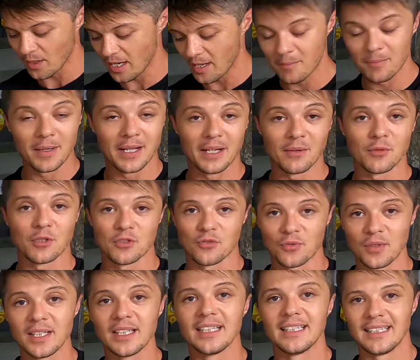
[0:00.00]
way, but it was
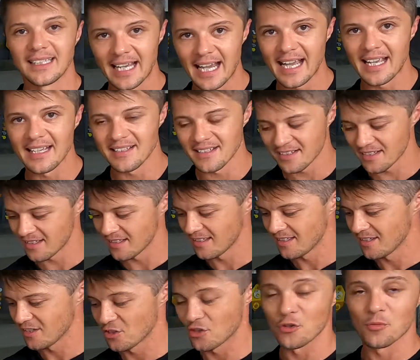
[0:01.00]
really nice
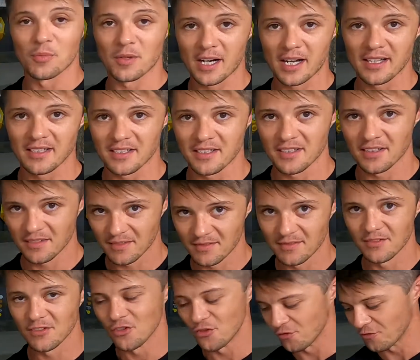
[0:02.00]
surprise
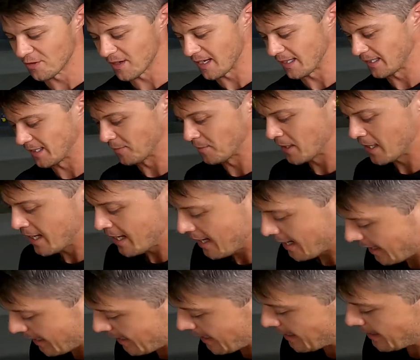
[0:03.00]
to find them.
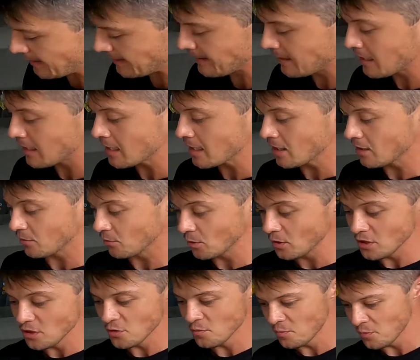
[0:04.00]
And uh,
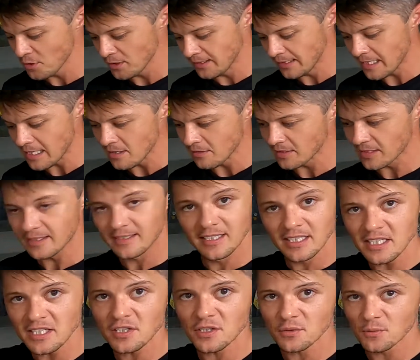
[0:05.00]
wanted to point out that
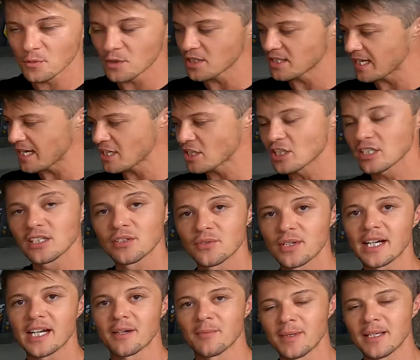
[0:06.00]
this was actually
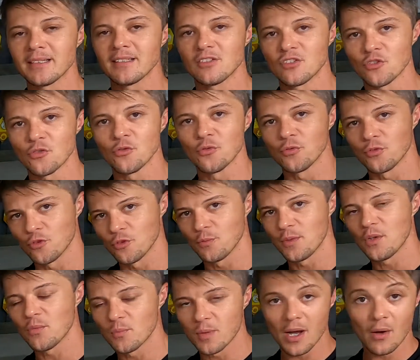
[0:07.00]
recommended to, to
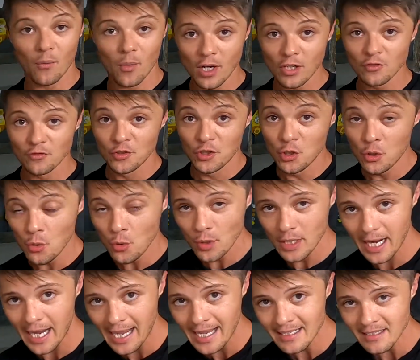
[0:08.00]
me by one of you
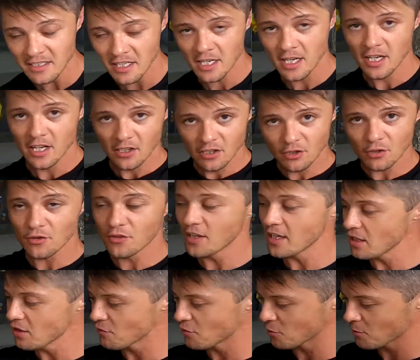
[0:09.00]
guys. So
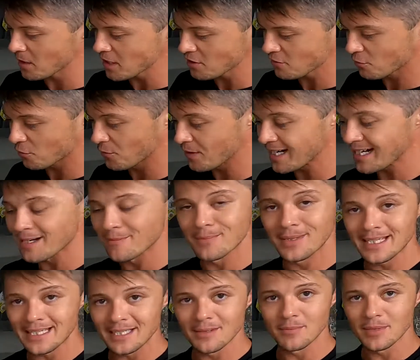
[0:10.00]
thank you very much for
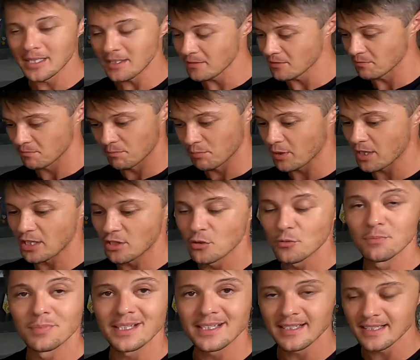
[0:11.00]
recommending me brand new
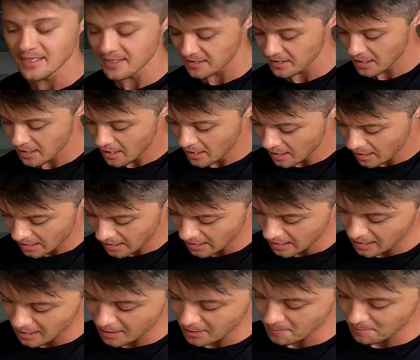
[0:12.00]
business
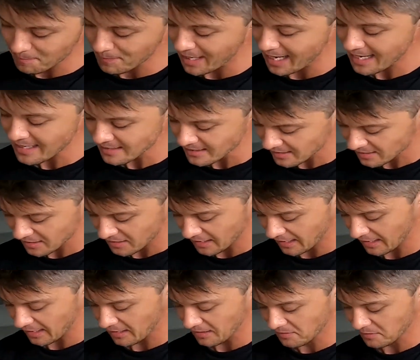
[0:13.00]
uh, Masc.
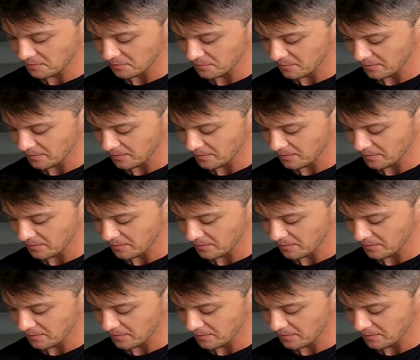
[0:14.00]
And